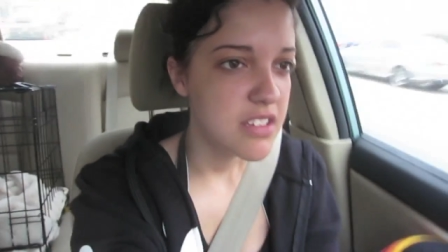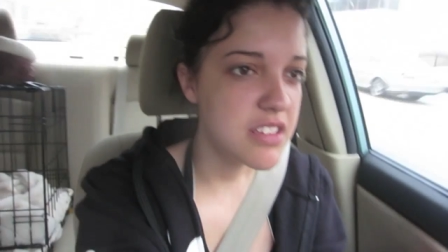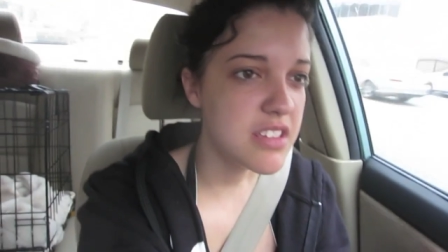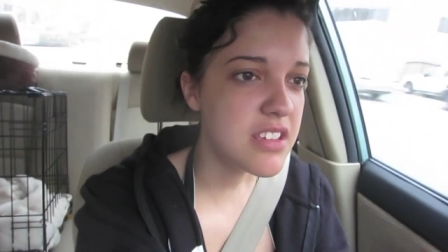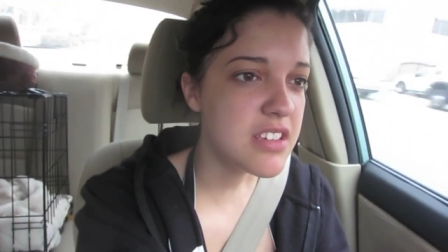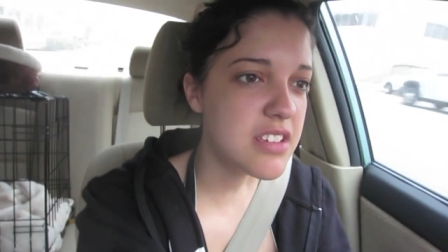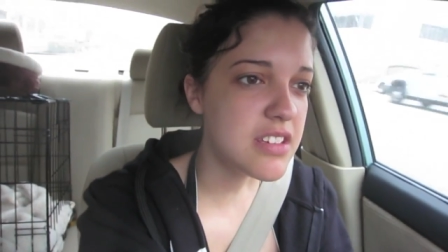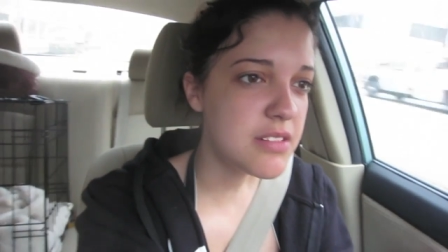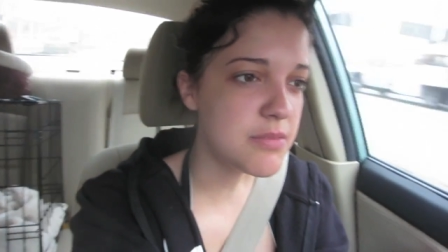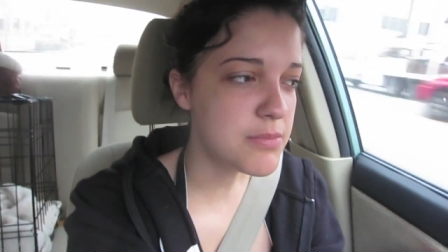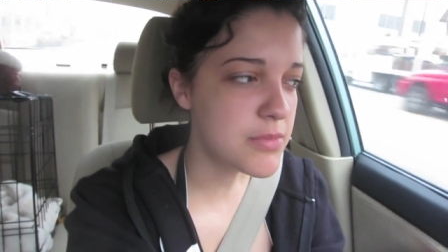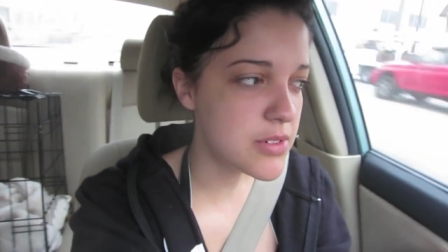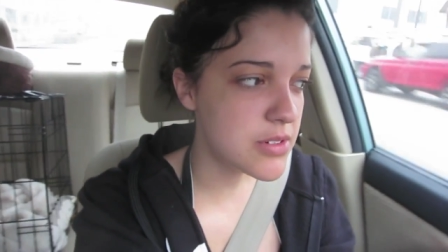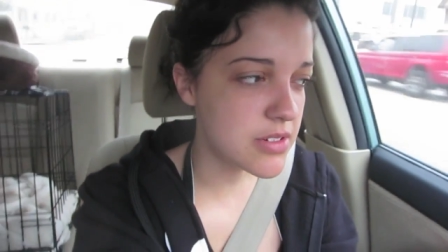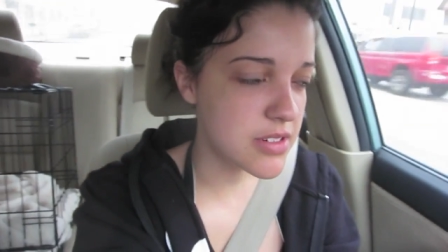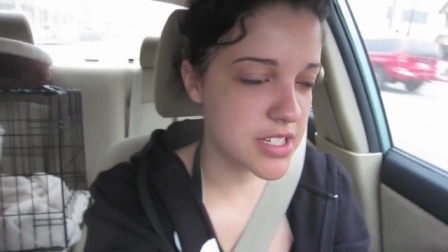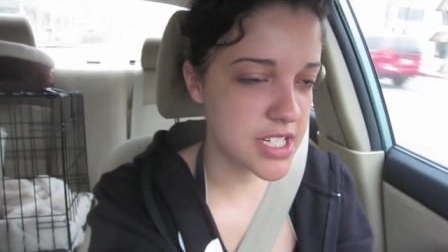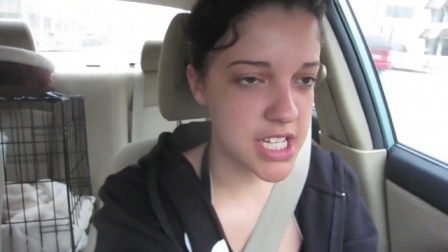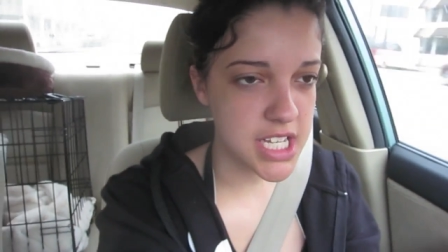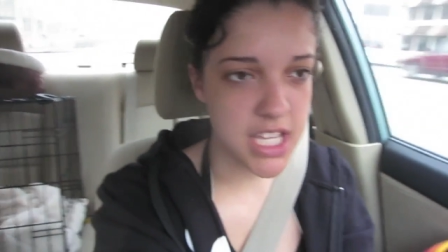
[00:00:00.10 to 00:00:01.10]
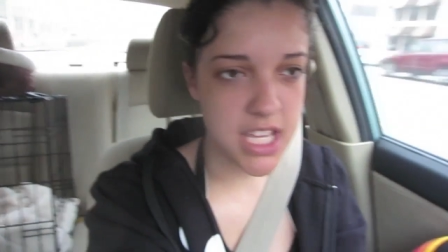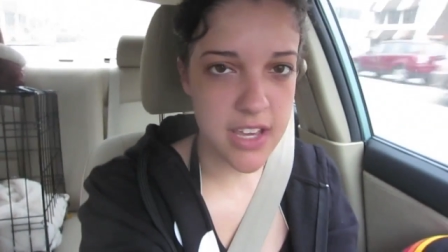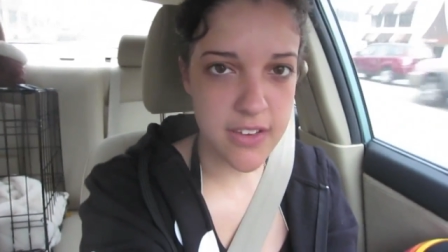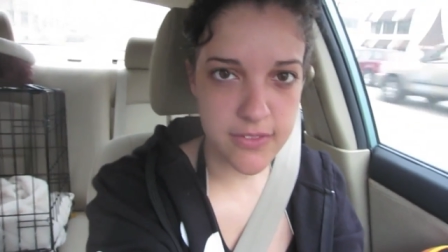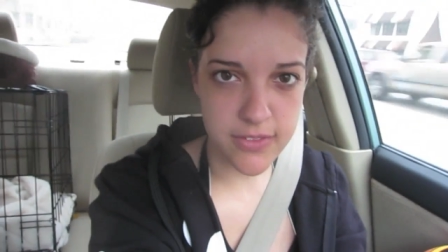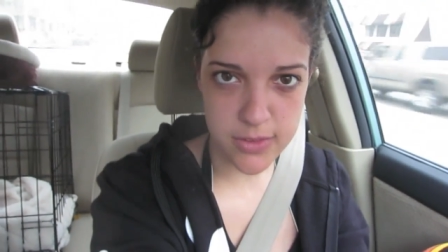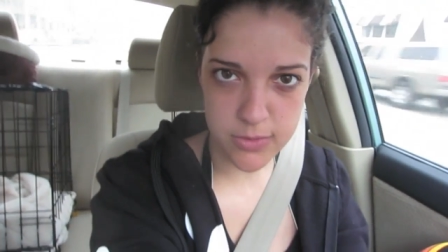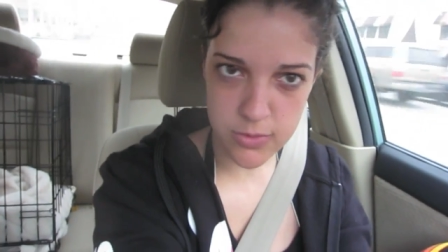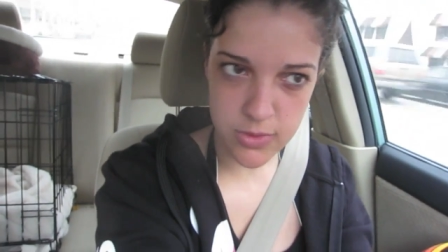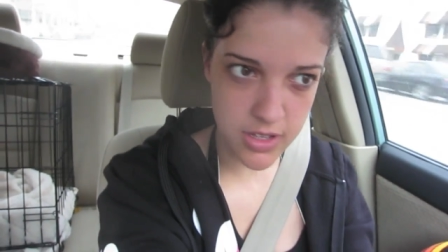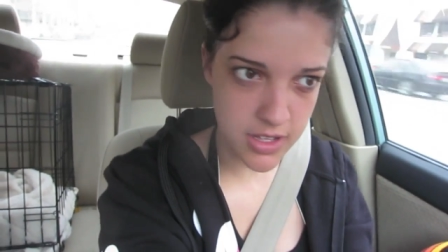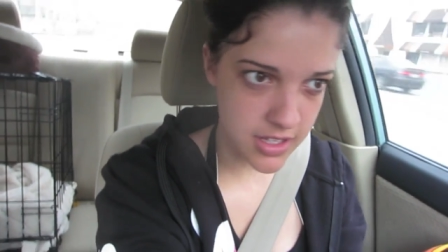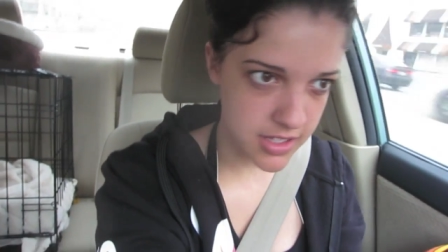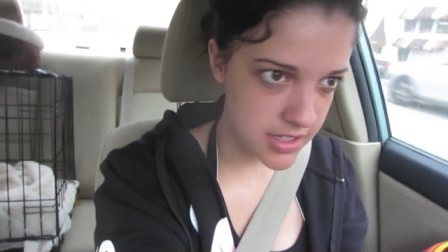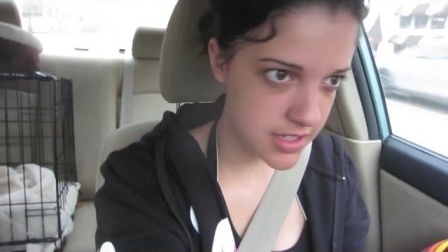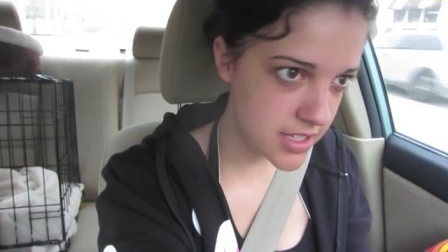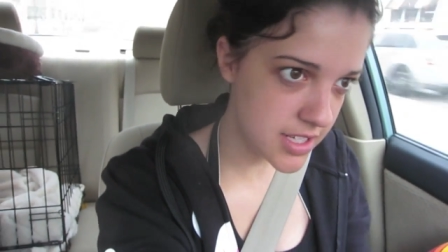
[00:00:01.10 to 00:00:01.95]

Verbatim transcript: Good morning, everyone.